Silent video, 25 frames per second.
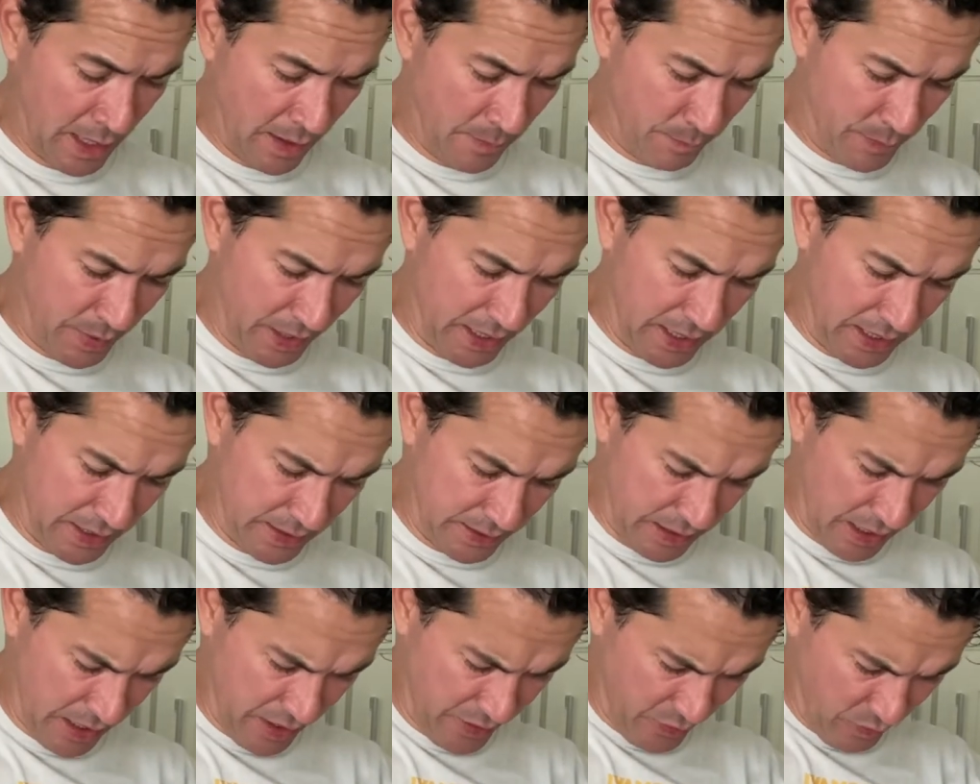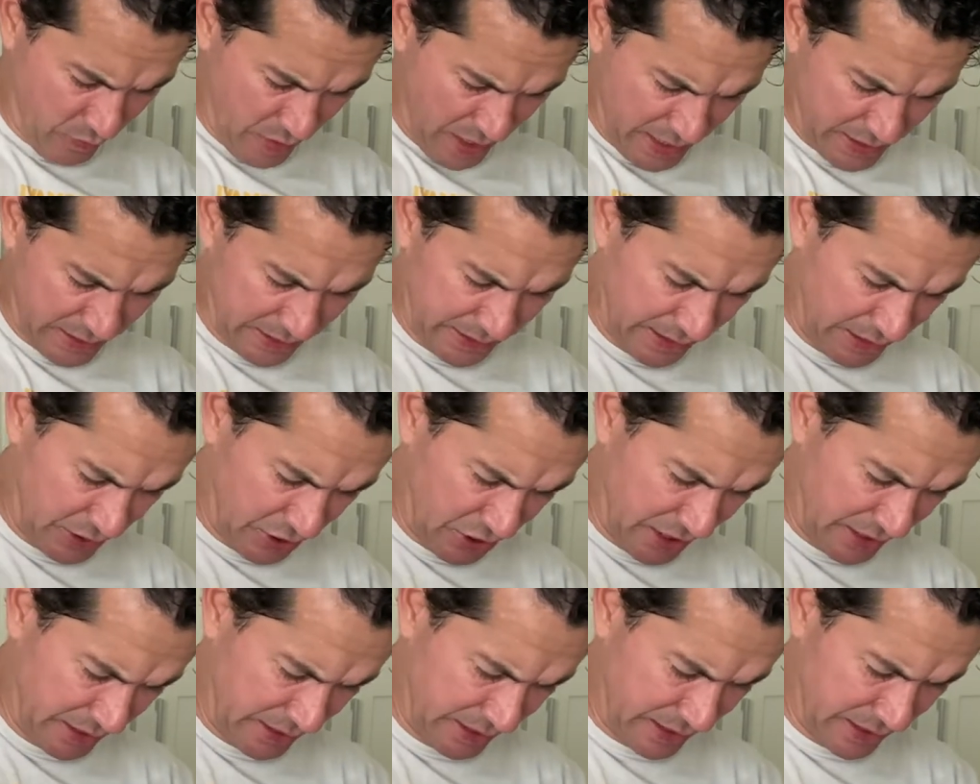because otherwise it
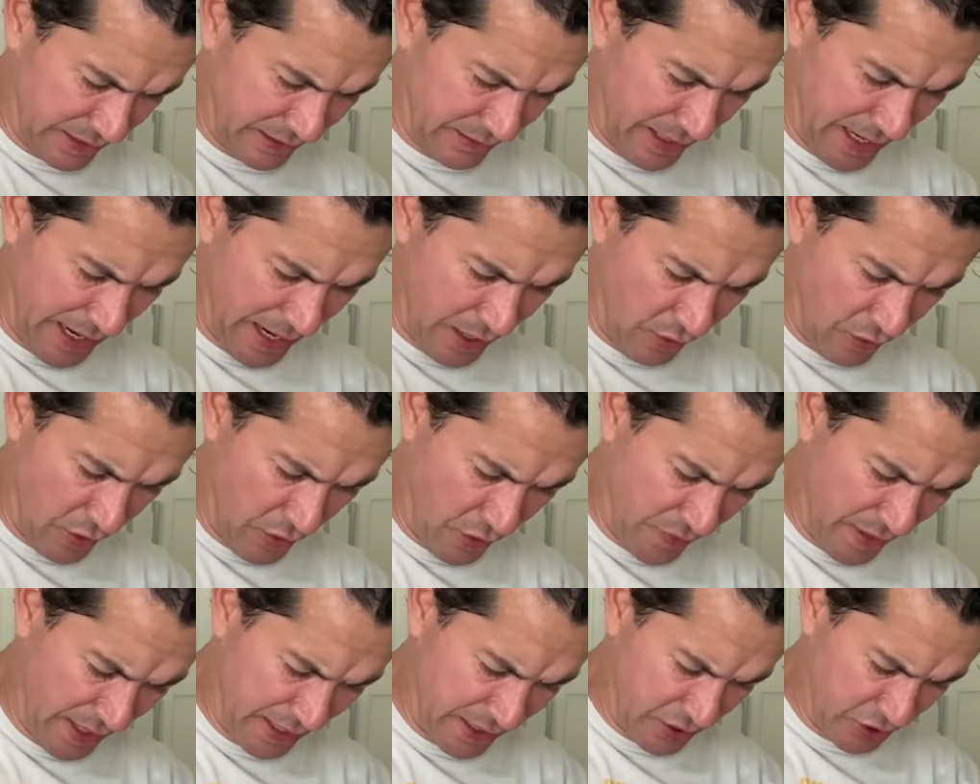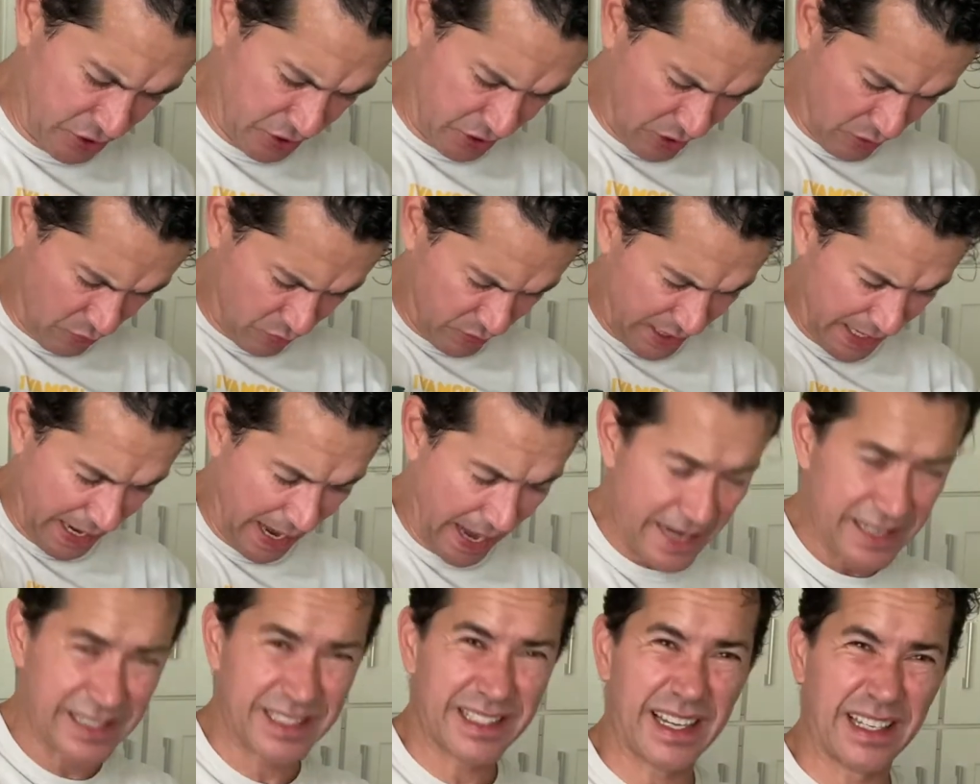just, I don't know, they just don't
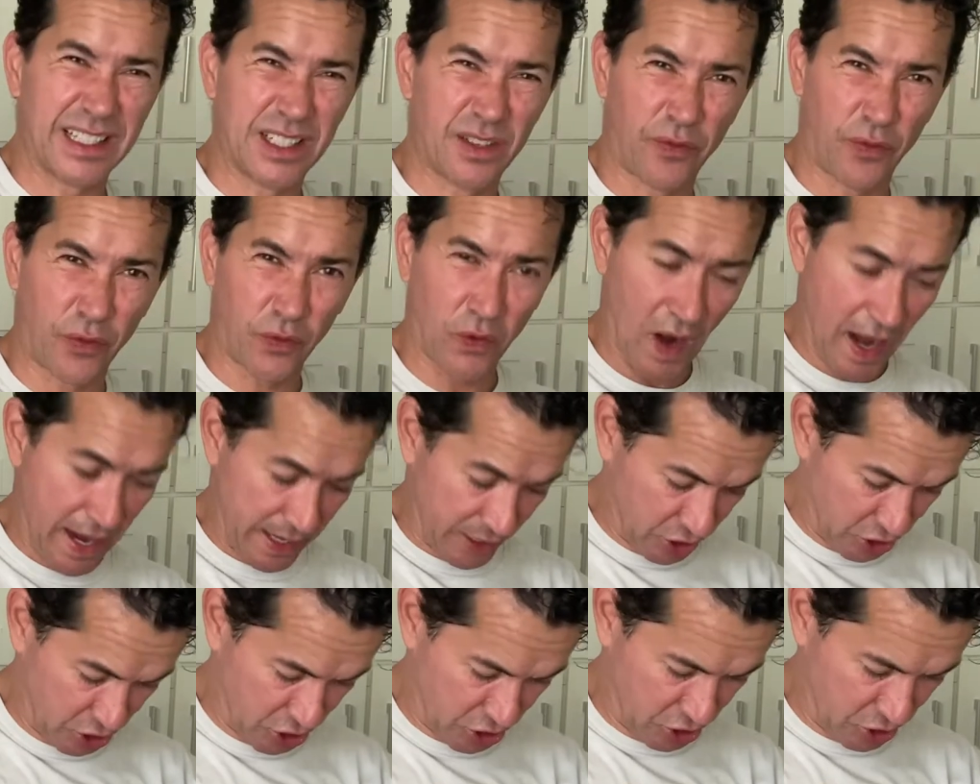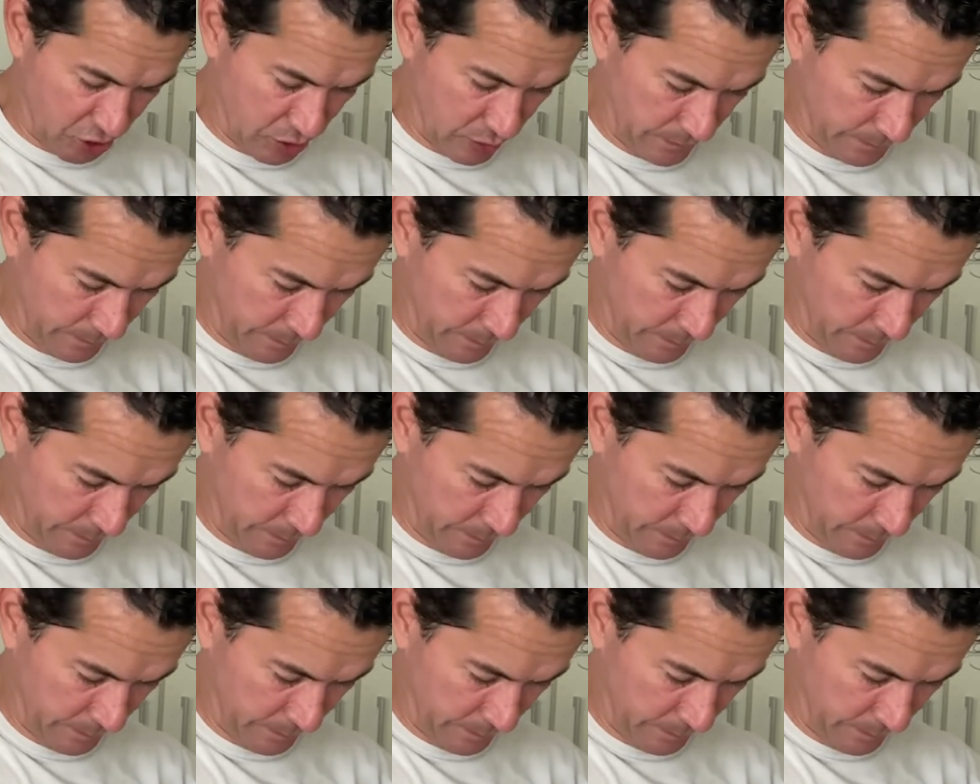taste as fresh.